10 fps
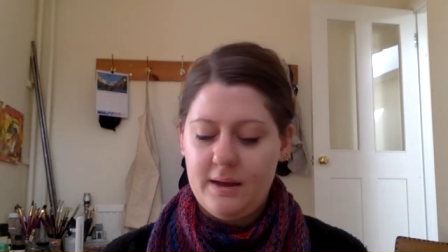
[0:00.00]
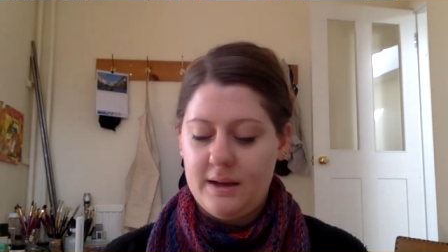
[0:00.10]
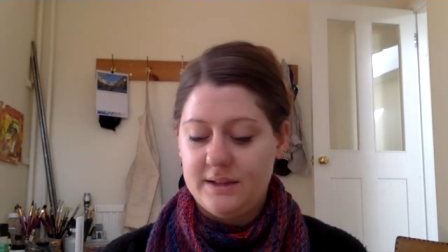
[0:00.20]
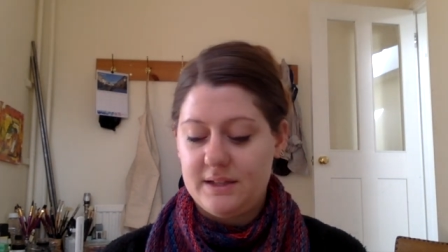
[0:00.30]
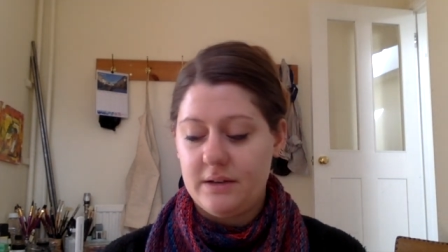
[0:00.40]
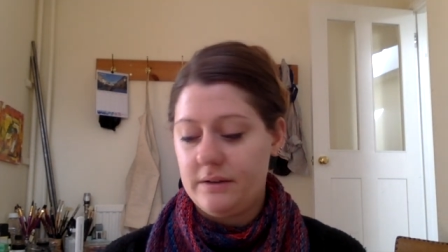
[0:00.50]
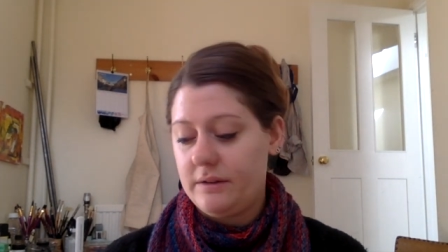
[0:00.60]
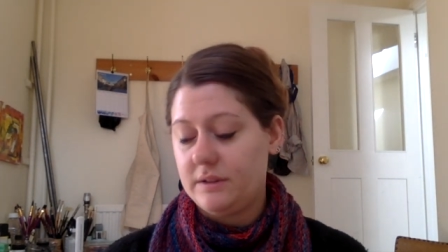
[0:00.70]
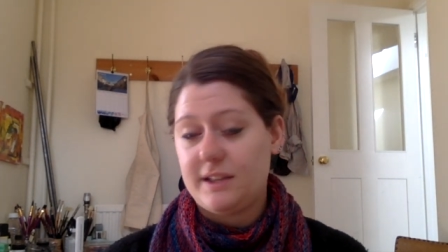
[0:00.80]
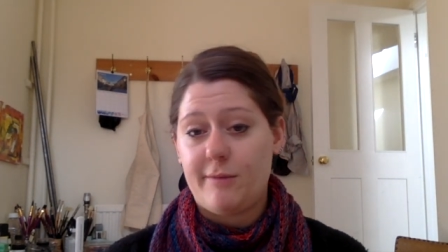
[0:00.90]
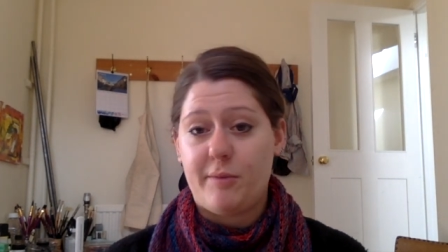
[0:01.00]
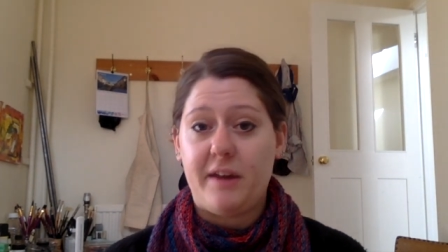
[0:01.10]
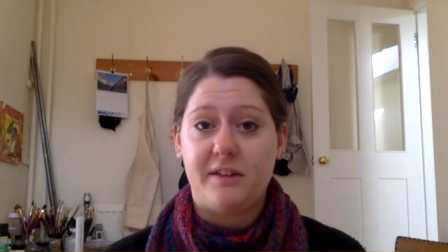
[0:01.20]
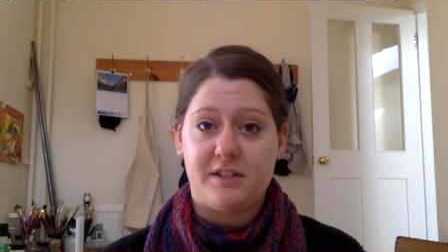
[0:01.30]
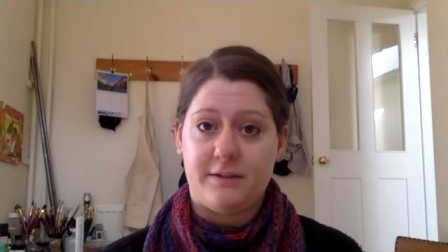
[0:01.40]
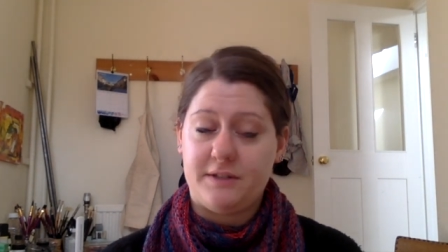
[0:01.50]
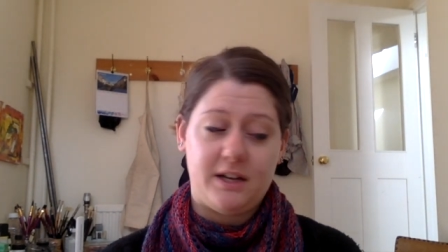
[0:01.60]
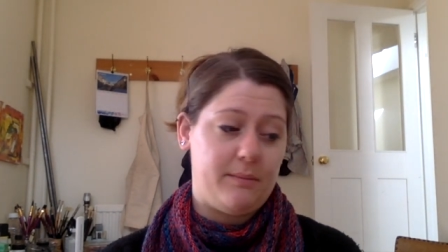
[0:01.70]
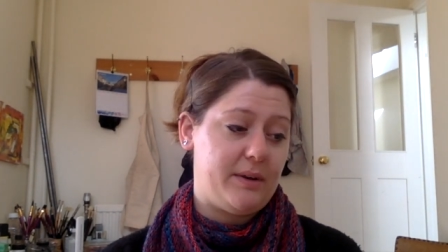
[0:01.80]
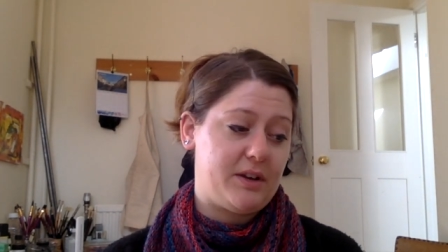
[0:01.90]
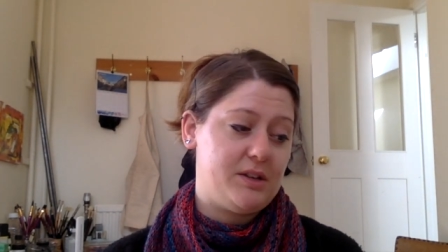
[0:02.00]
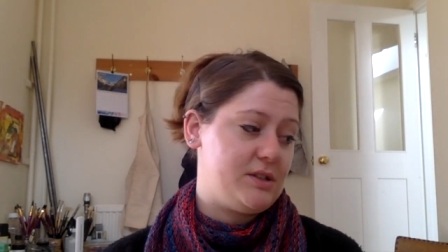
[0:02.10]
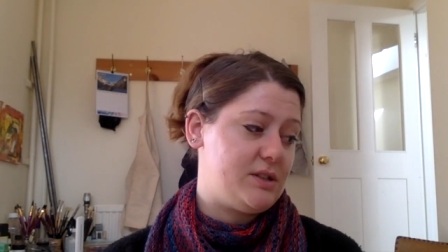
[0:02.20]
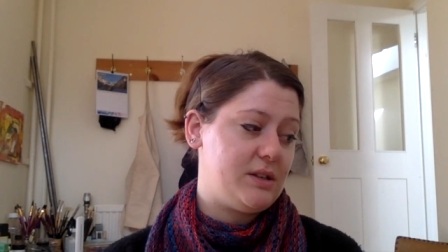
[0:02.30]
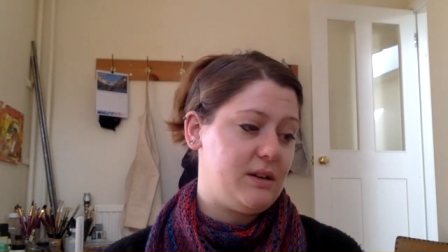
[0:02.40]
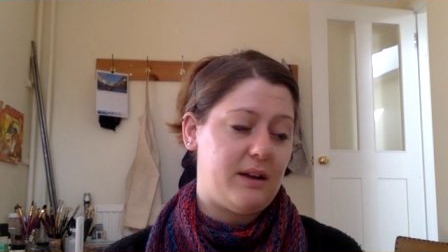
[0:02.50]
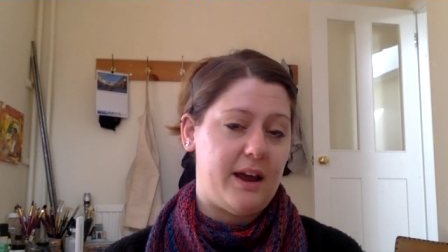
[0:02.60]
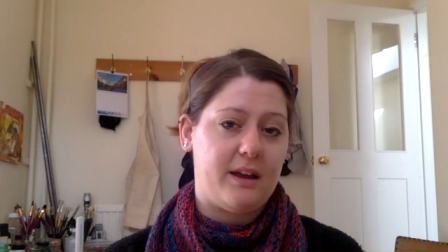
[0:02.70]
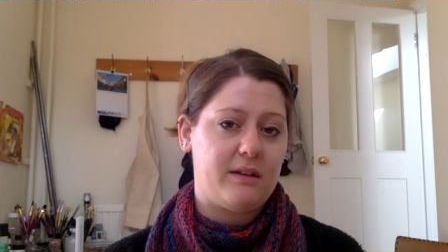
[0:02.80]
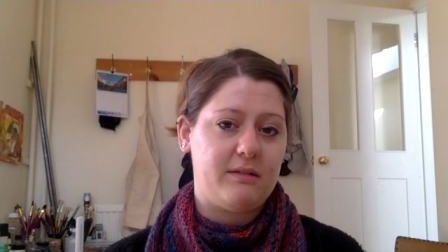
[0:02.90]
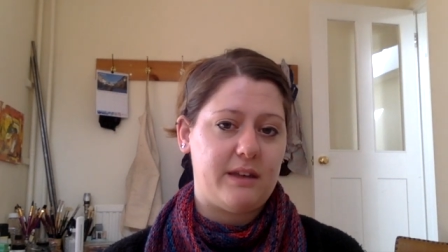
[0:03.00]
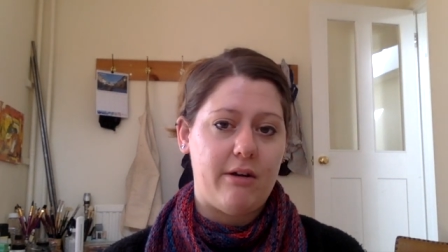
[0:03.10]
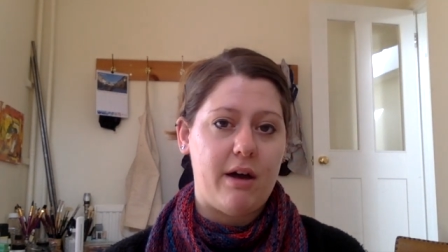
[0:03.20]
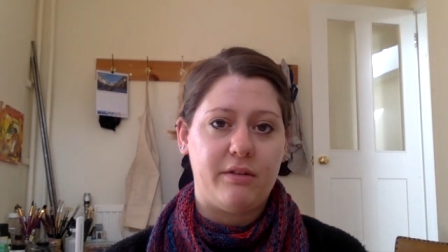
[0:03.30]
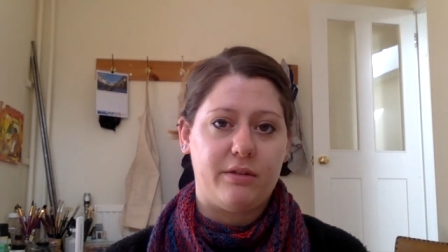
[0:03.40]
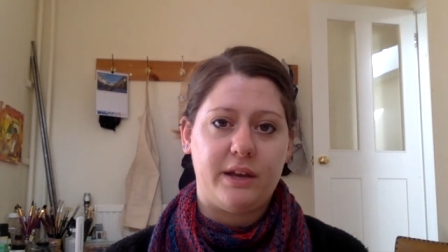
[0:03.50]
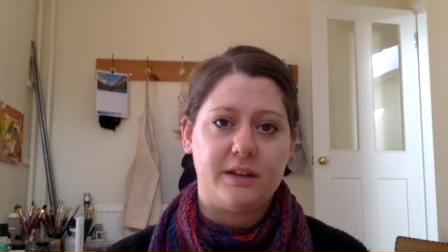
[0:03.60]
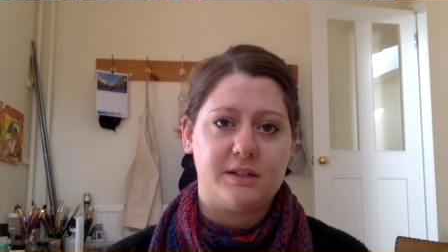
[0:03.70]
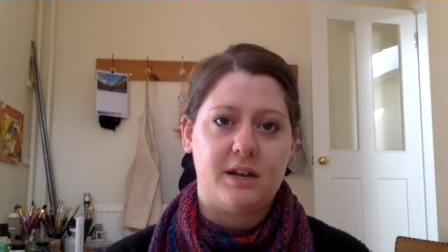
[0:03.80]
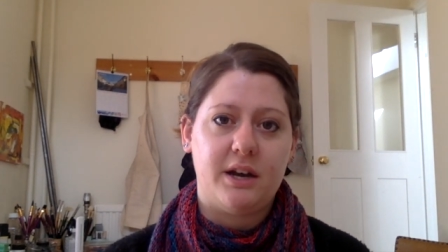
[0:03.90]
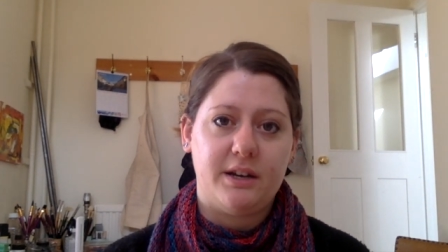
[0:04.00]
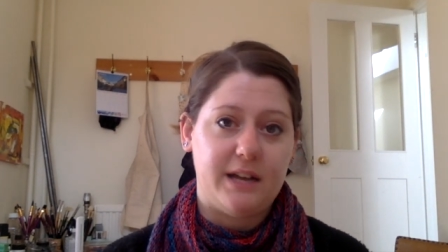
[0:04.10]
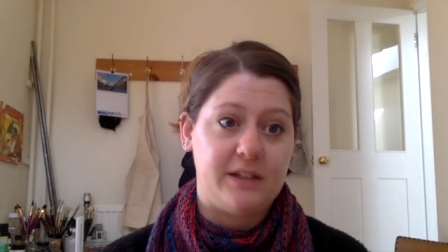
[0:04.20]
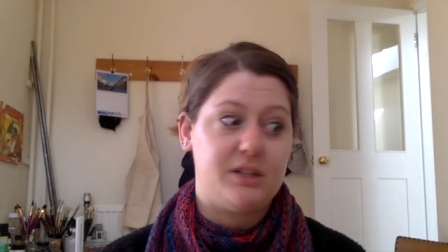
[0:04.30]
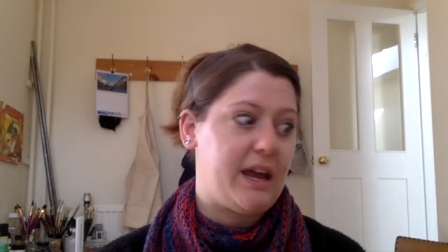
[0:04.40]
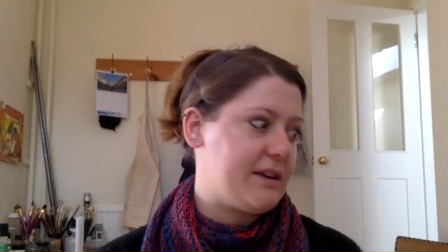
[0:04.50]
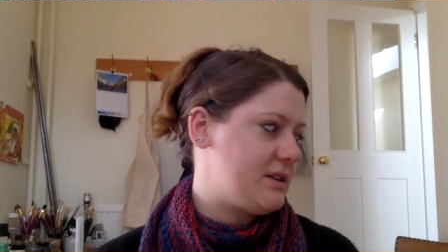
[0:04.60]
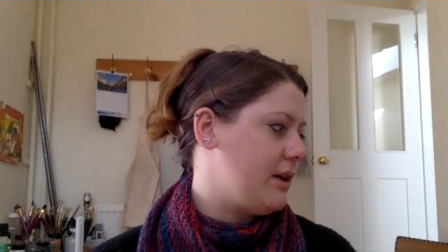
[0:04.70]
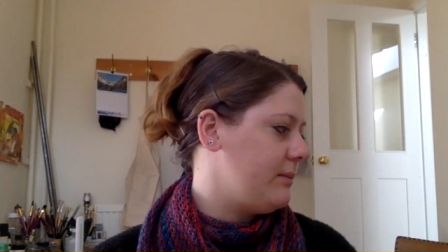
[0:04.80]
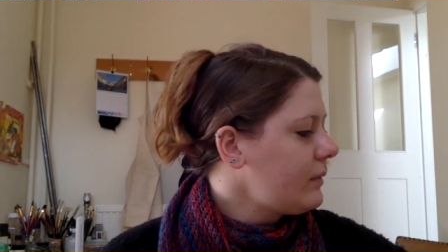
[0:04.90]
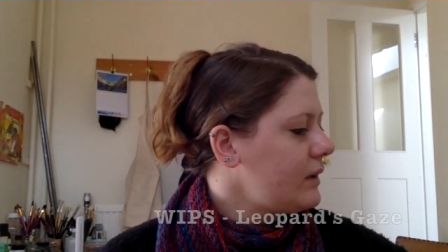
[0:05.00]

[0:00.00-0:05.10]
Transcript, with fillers: until some of my other stuff is done because like there are other things that I need to get done